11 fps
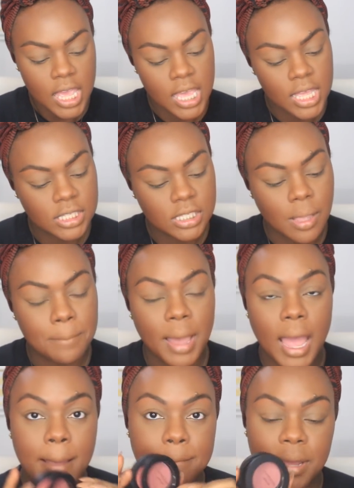It's
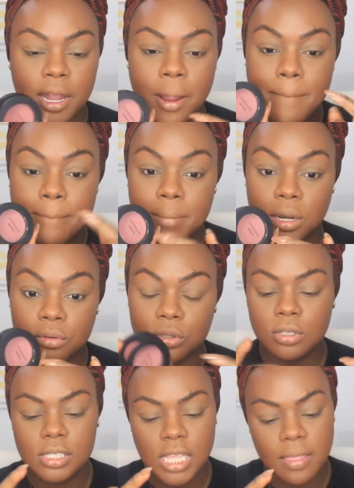by Bare
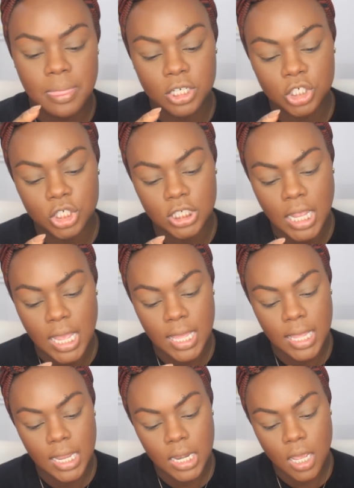Minerals in the
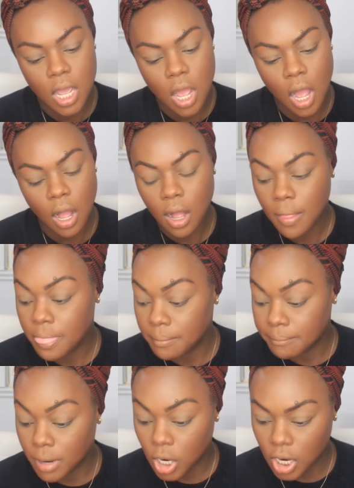shade On the
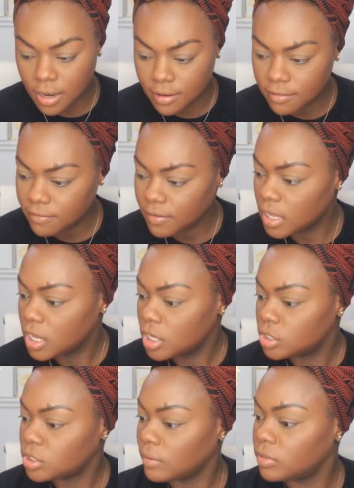Mauve.
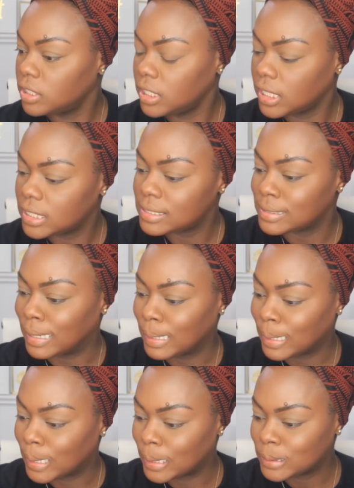So I'm really excited
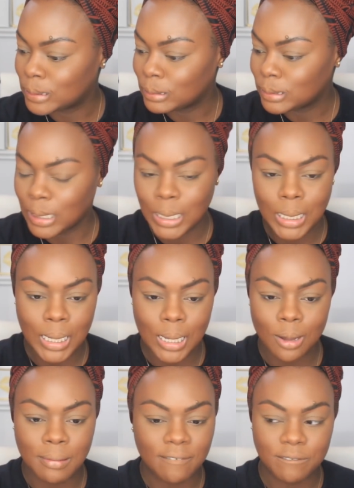to see what she look
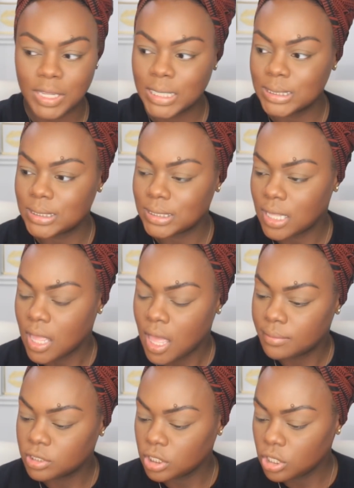like on my face.
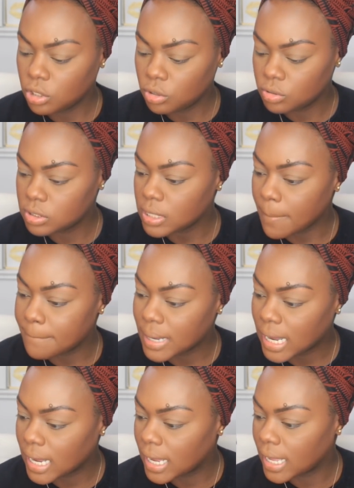I'm just gonna use
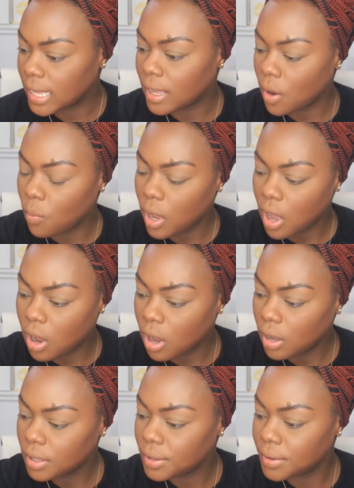my, where
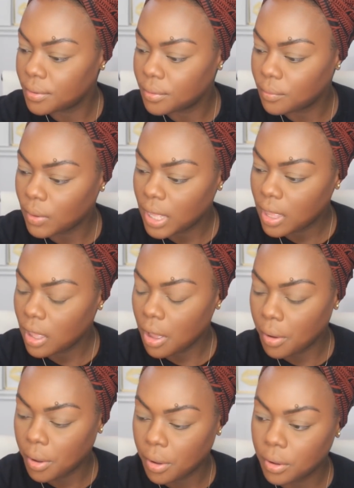are you? Where
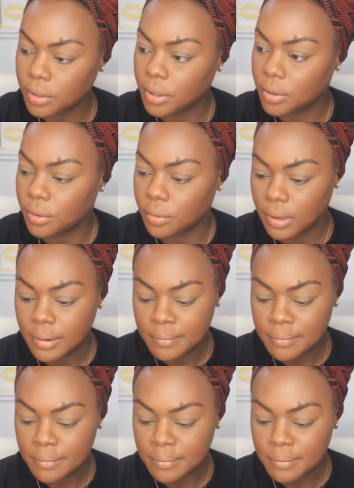are you?